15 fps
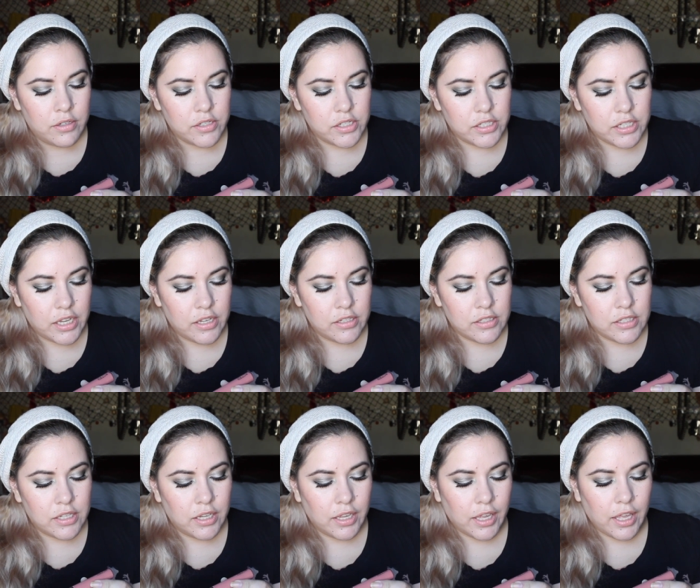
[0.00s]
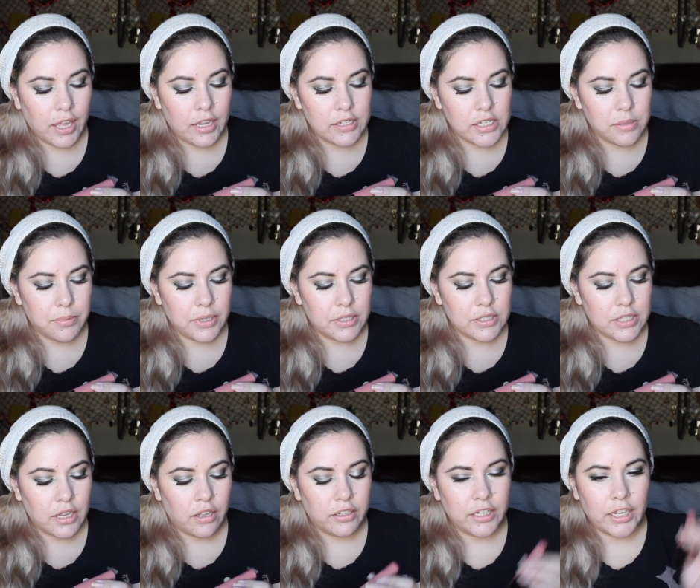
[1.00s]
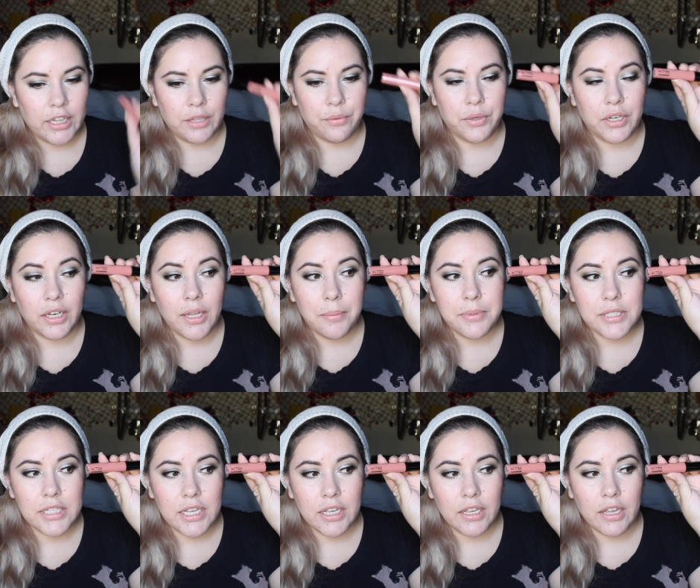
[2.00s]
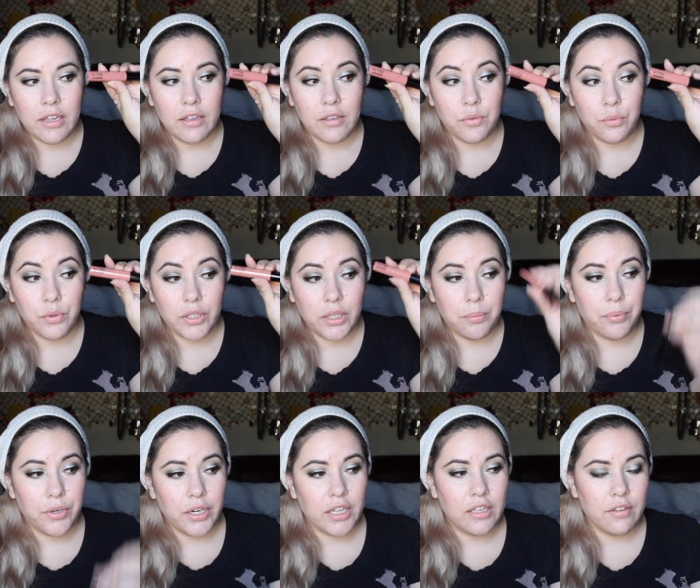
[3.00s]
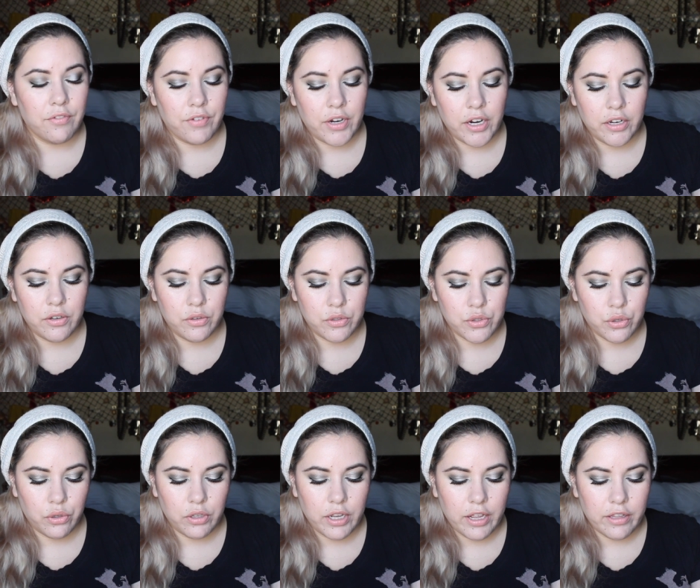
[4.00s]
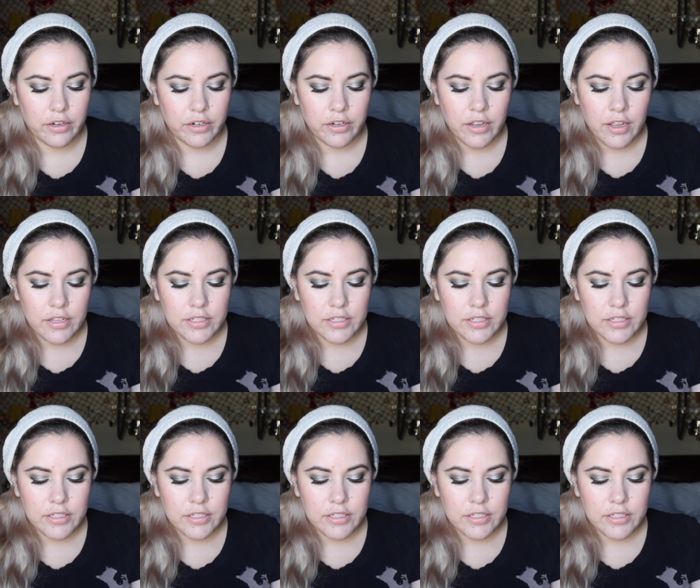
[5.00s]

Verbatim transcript: Just says KTB Stay All Day Liquid Lipstick. Really pretty, very neutral color.